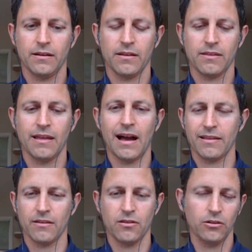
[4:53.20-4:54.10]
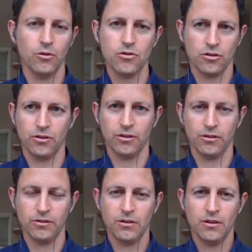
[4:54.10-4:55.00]
is not
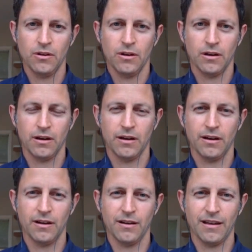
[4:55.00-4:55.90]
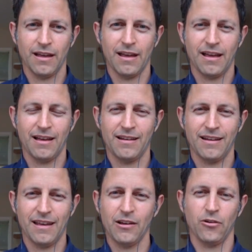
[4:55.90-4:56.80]
delusional and
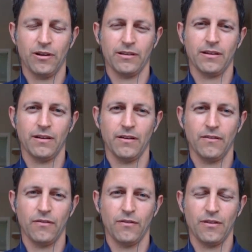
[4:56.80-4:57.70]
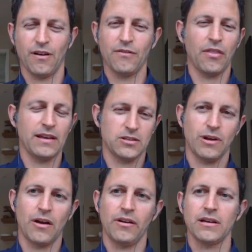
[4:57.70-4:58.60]
ignorant of of the things
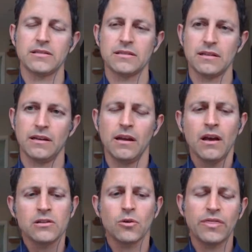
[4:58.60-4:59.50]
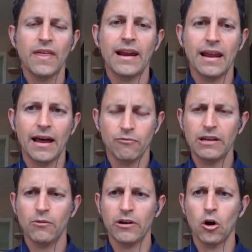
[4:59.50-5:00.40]
around us. And so with that, I
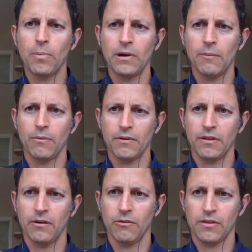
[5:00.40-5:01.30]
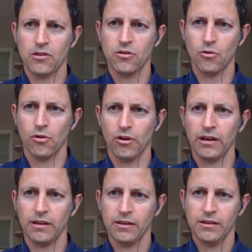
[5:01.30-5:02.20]
really want to open up with a story.
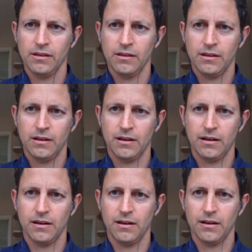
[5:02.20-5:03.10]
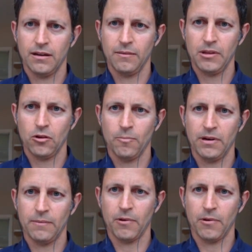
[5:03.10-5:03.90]
Let me open up